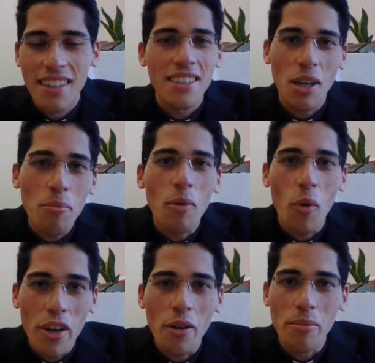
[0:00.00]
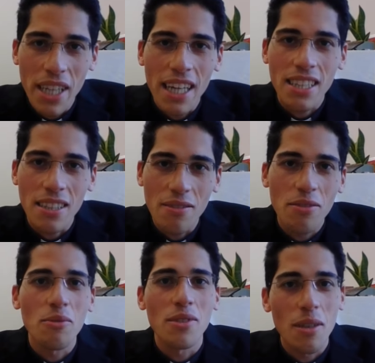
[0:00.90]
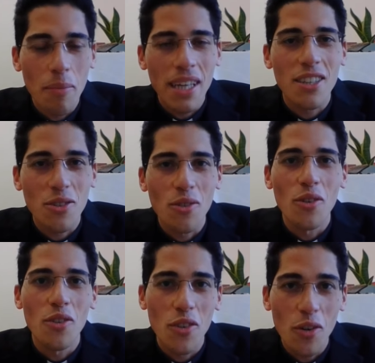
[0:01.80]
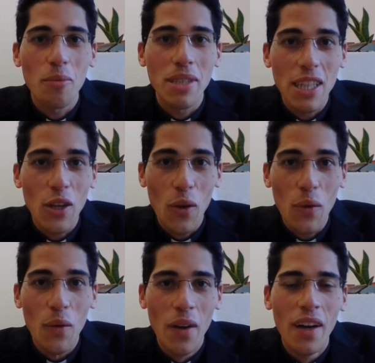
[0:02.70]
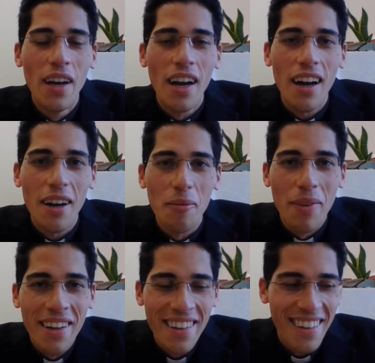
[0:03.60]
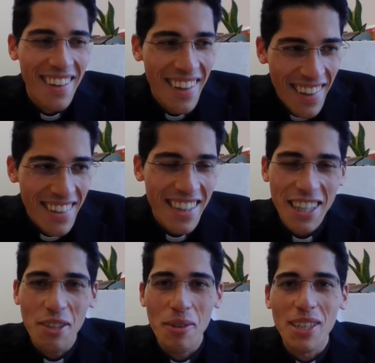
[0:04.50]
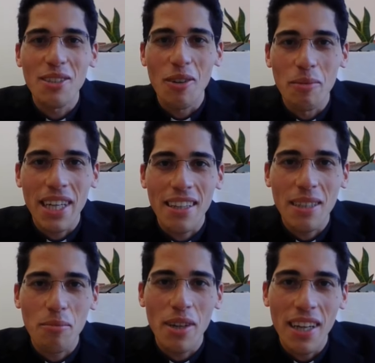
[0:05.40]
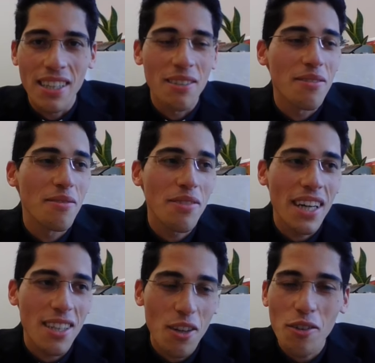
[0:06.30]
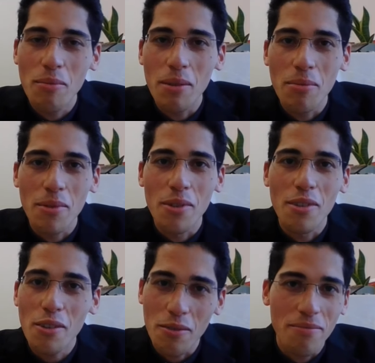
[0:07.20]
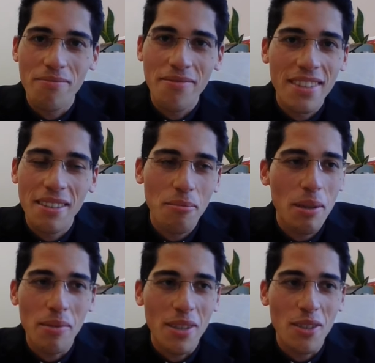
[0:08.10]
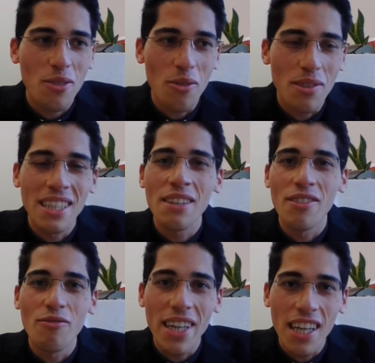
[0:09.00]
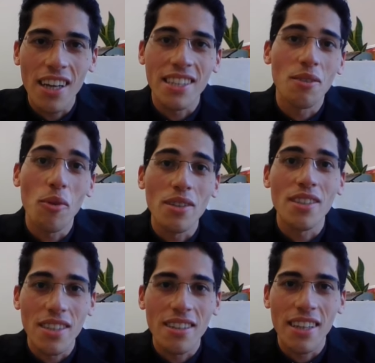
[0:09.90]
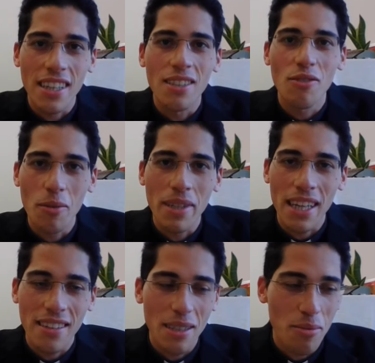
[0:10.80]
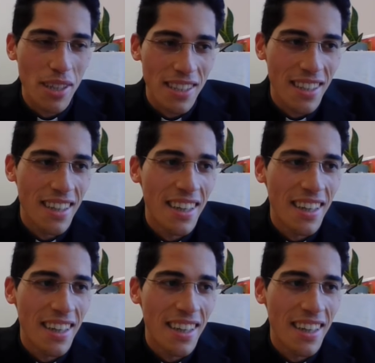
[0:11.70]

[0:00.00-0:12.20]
number one objective was to make sure nobody knew that you went to Roman Catholic prayers. And in fact, a lot of people in the school didn't even realize there was such a thing as Roman Catholic prayers.